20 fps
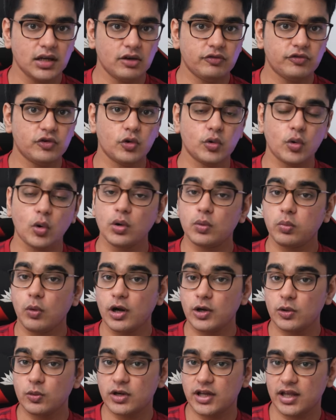if you don't
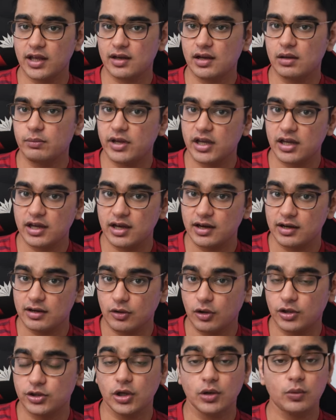want to take a big hit
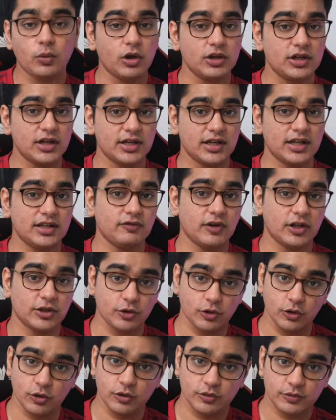on your wallet in one
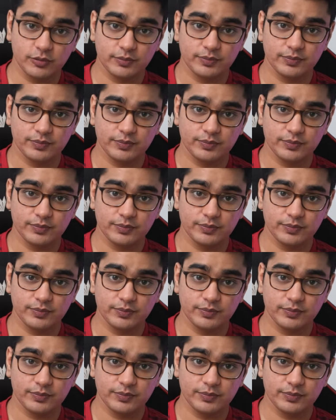go.